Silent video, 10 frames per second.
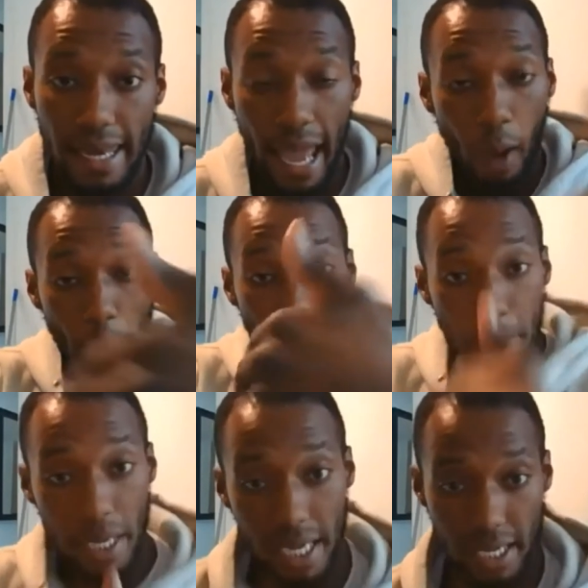Now,
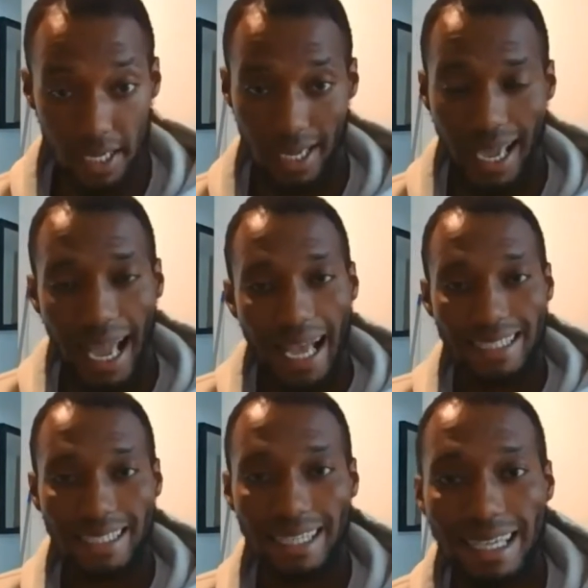me
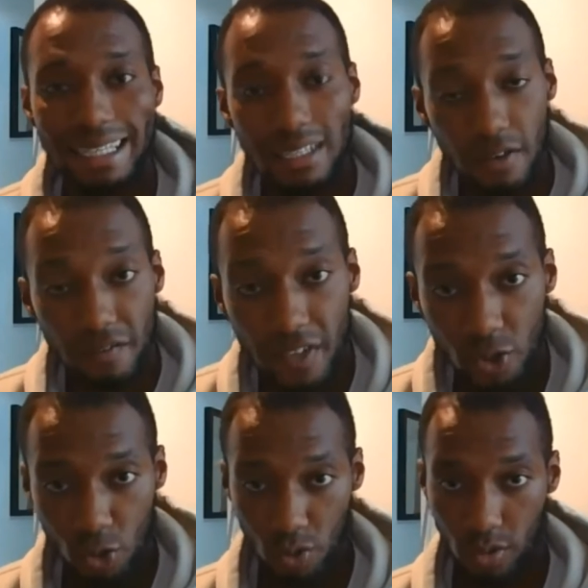as an
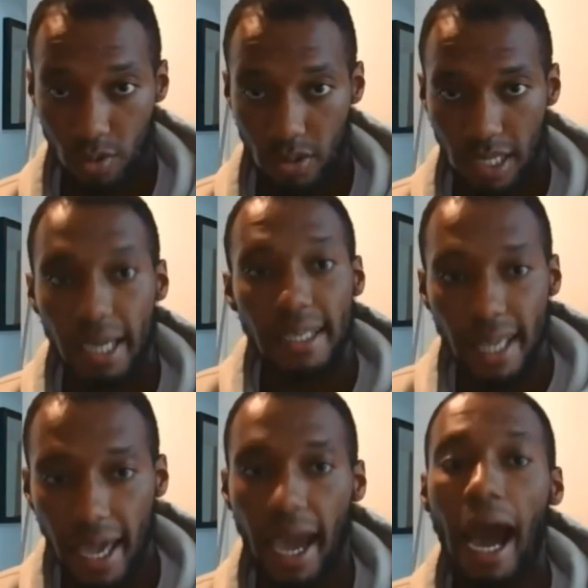individual,
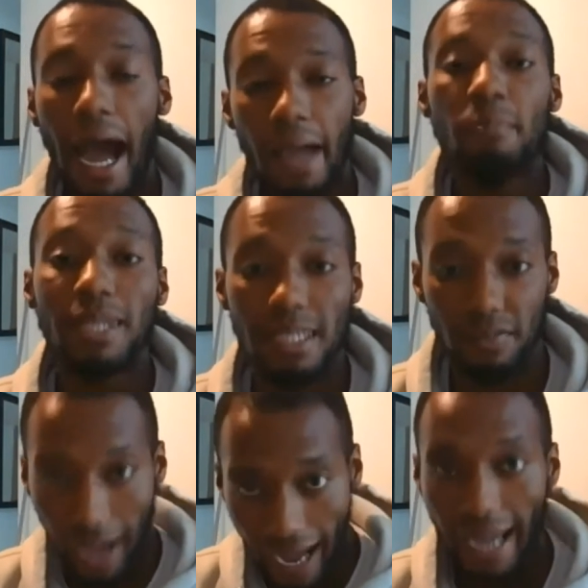yeah, I
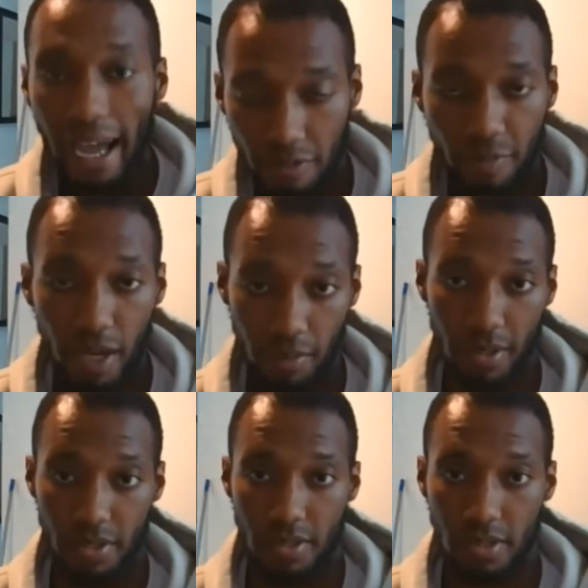believe I have
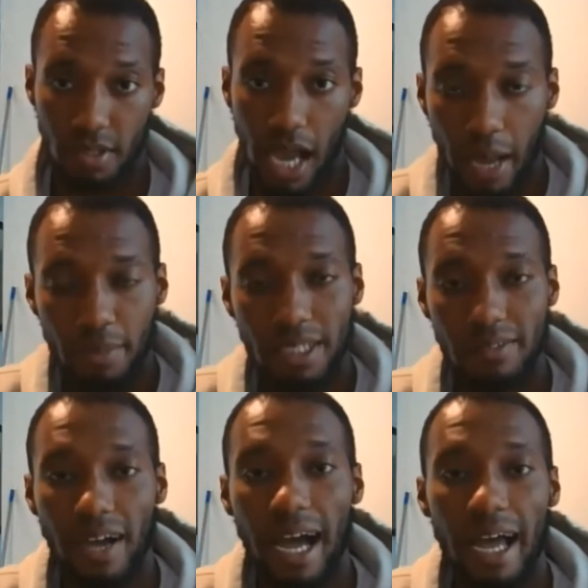purpose. I
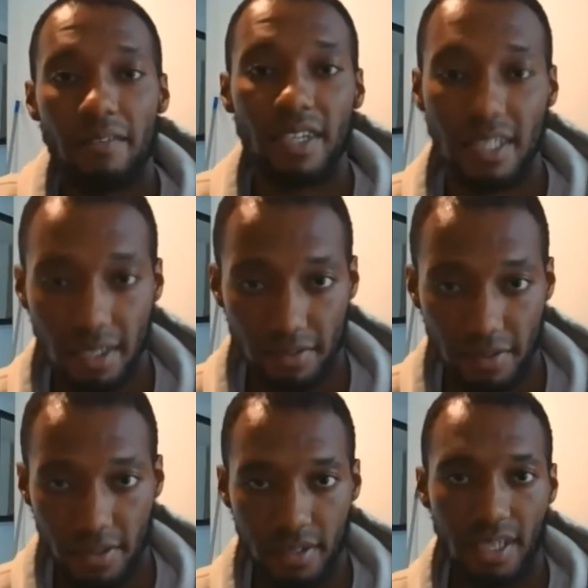believe I have a
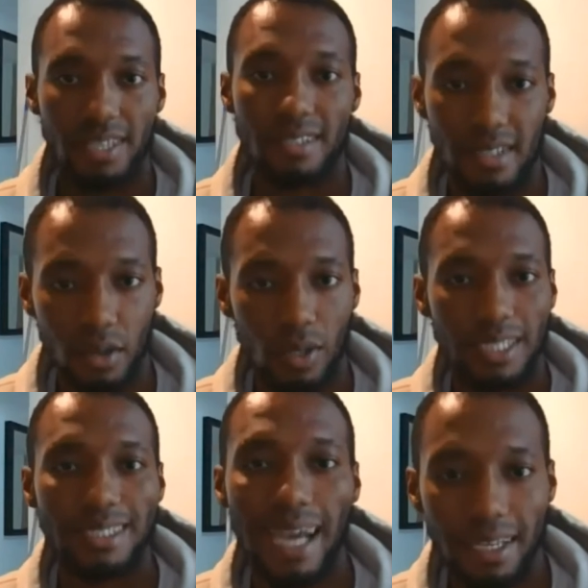gift, a skill,
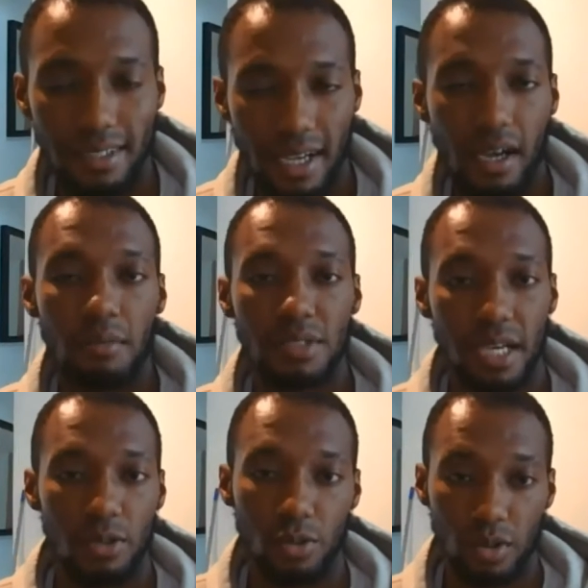a talent that comes
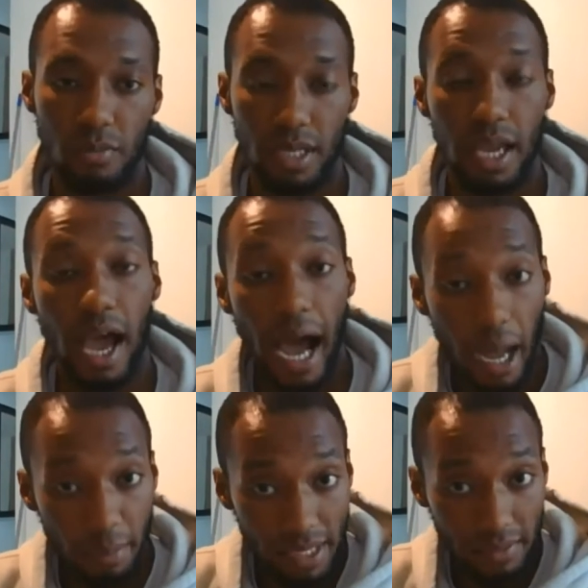natural to me.
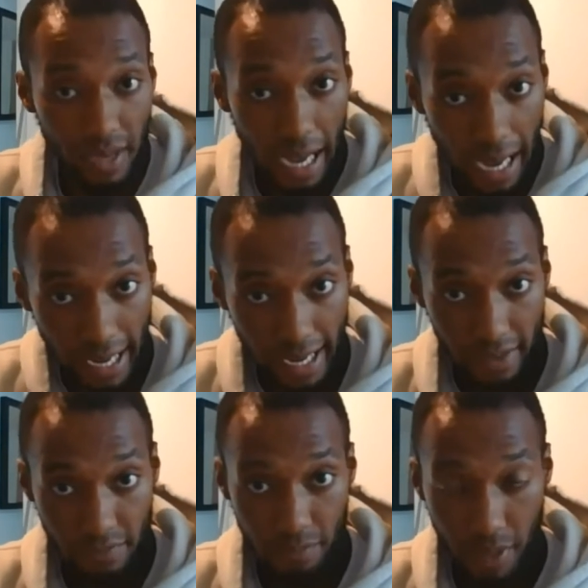I believe I
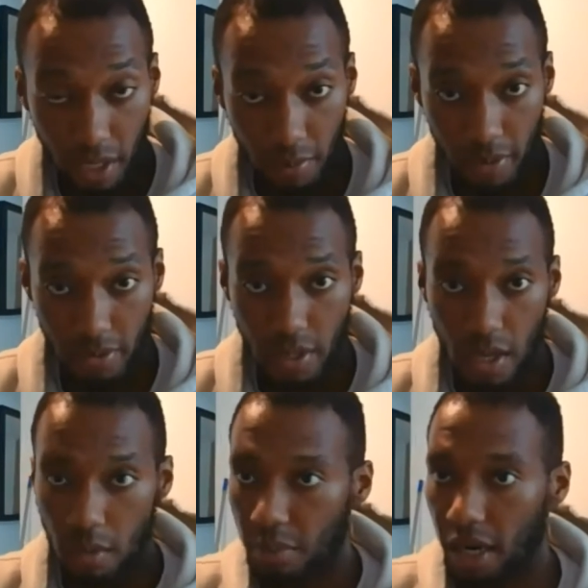have purpose.
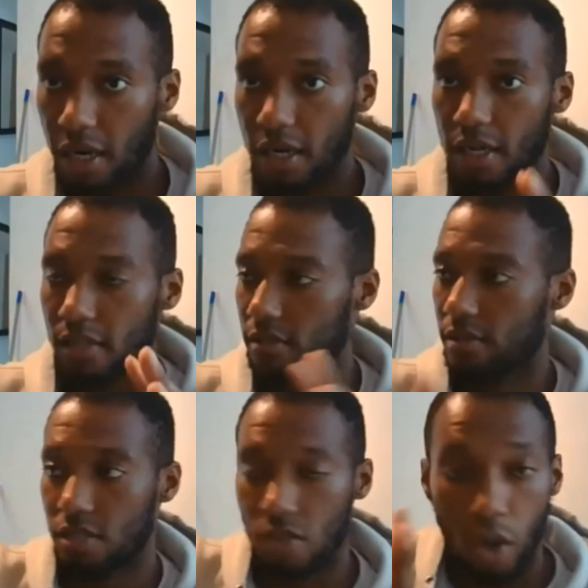But
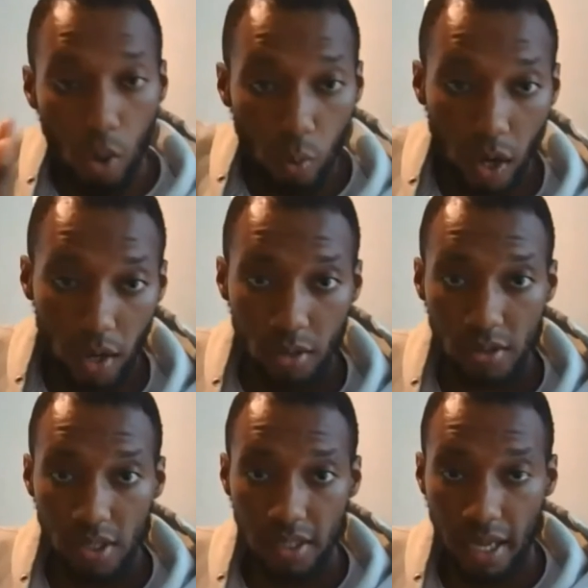this whole
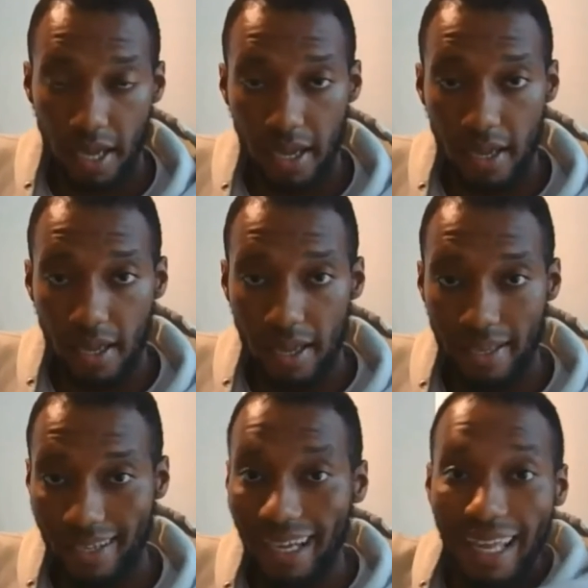world, yeah,
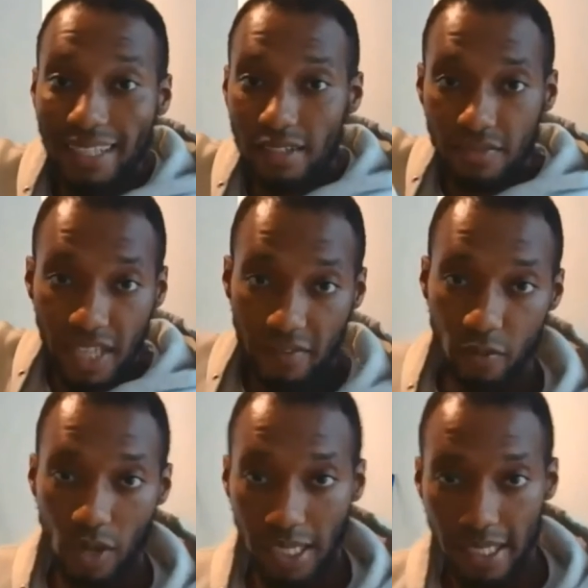collectively,
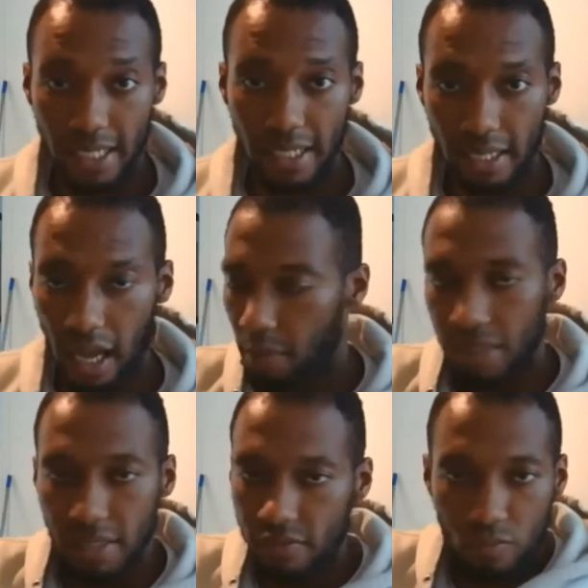everyone in it, I
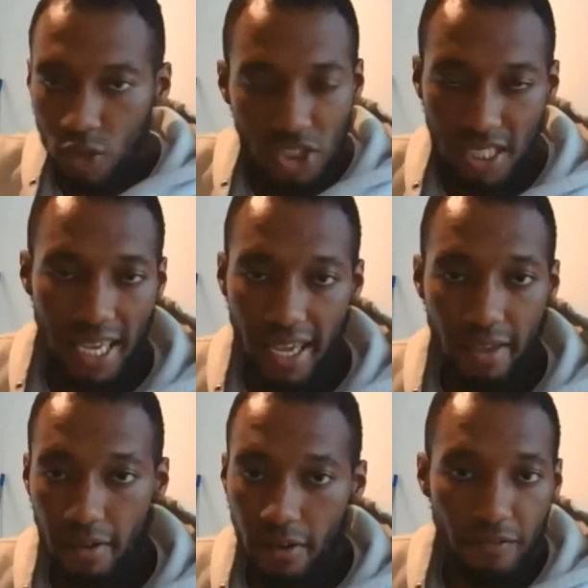believe we're just
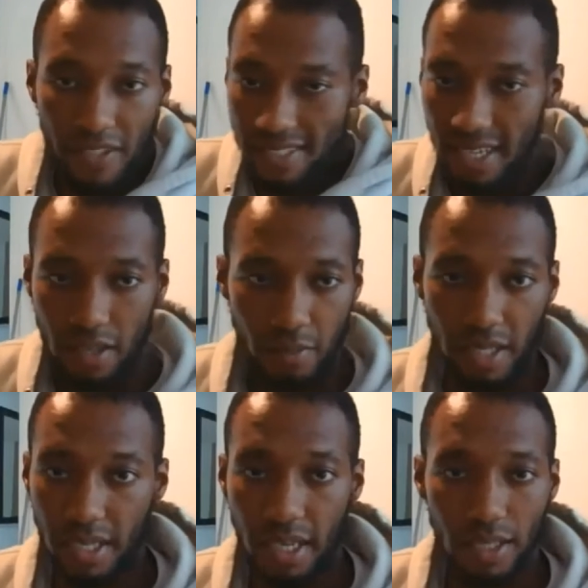here for the sake of
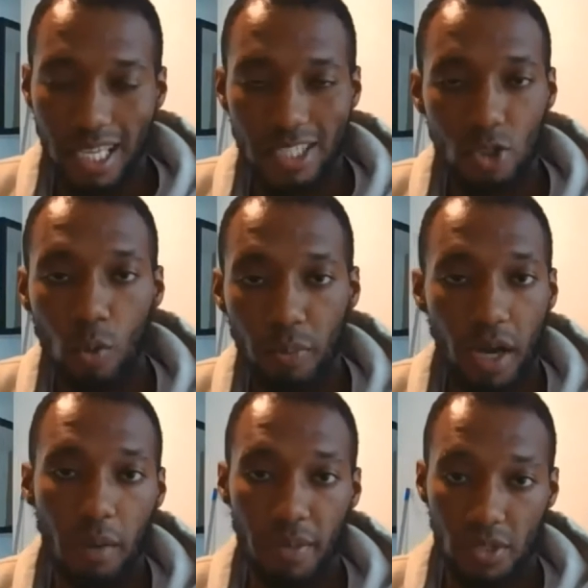being here. There's no
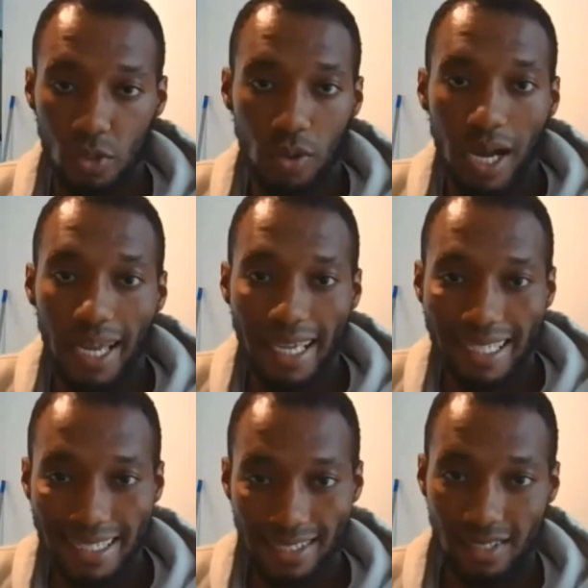purpose to our
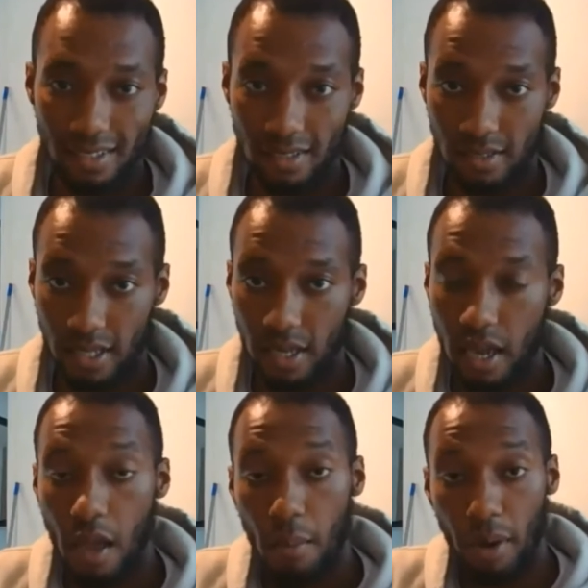existence. Yeah?
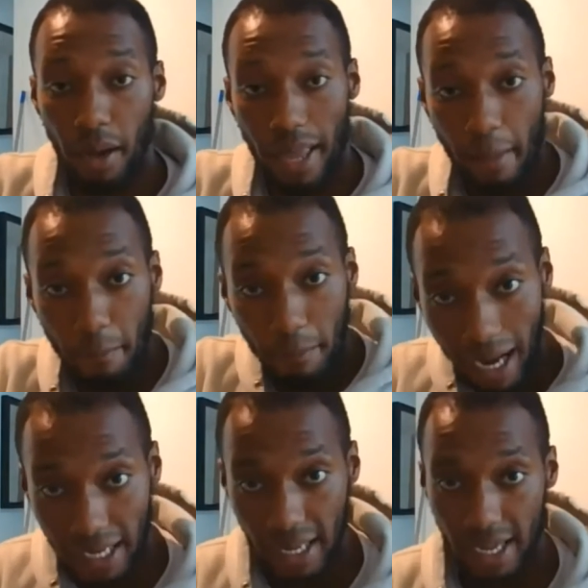But in
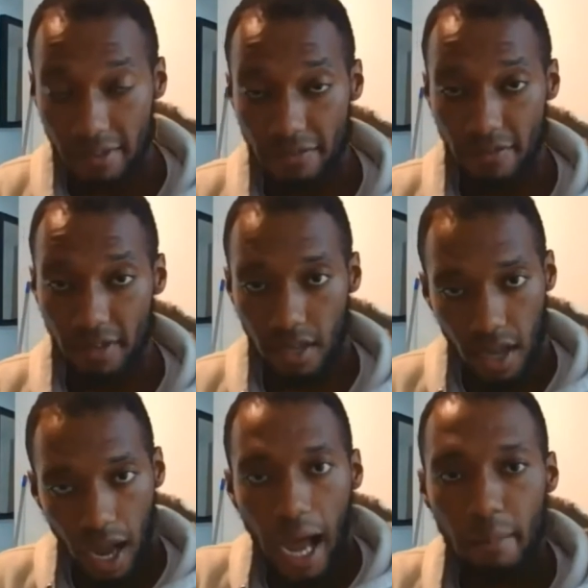my life,
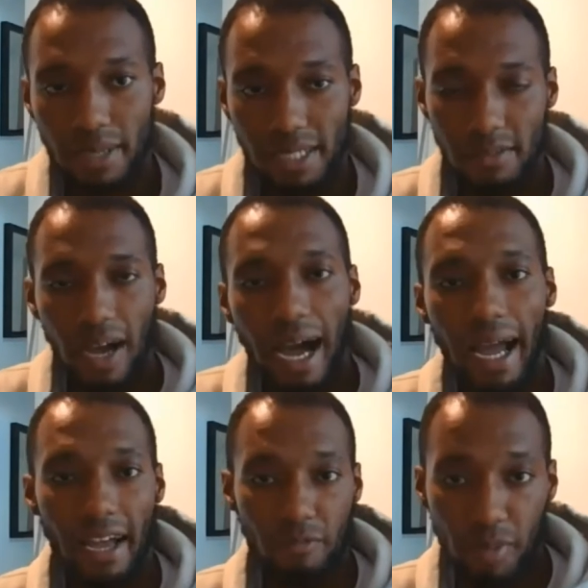I believe
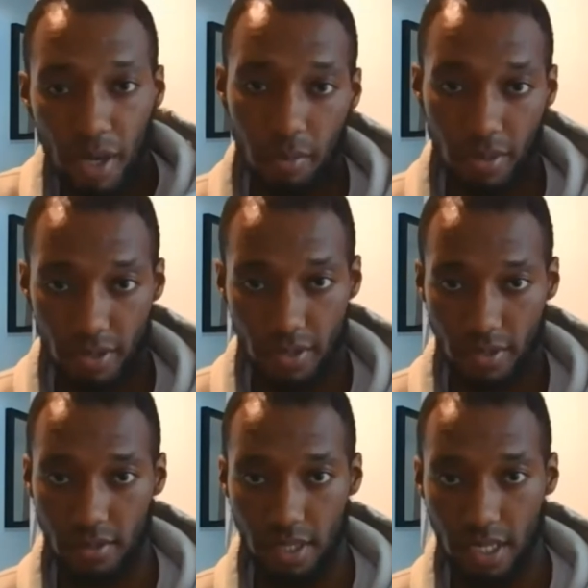I have purpose,
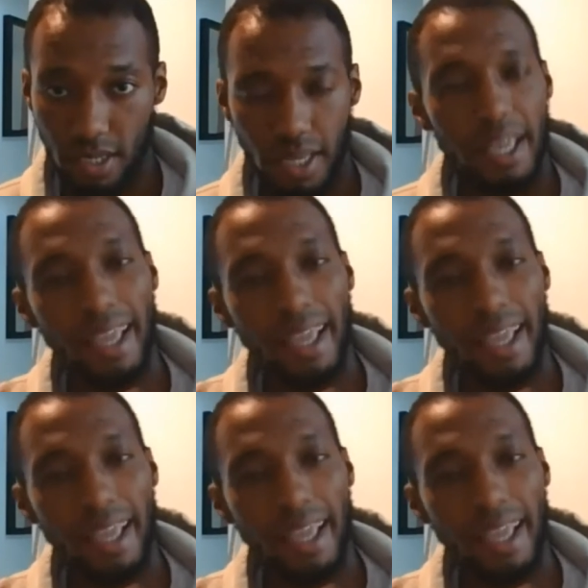yeah?